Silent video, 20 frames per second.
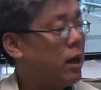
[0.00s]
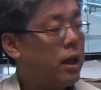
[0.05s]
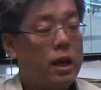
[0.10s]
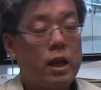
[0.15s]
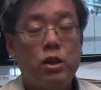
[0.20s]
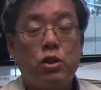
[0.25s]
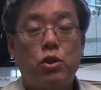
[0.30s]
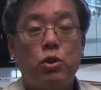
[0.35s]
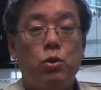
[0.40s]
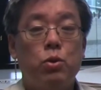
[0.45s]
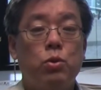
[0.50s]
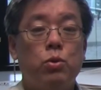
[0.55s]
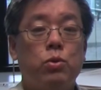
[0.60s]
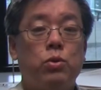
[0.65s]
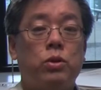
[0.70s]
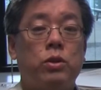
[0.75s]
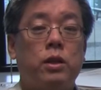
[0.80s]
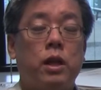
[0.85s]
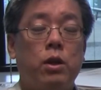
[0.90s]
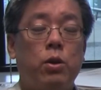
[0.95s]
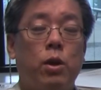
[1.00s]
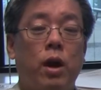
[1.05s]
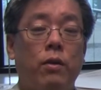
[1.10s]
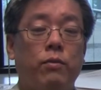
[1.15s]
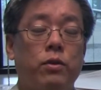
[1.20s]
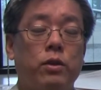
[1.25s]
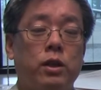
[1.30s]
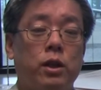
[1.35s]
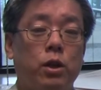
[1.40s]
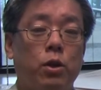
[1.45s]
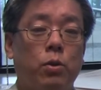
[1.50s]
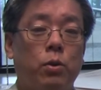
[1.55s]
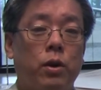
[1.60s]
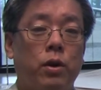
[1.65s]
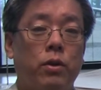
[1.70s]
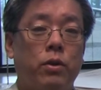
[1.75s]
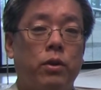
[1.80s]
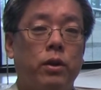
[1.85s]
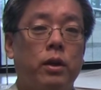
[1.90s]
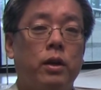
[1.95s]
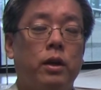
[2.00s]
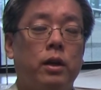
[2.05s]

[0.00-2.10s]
issues that you have to deal with.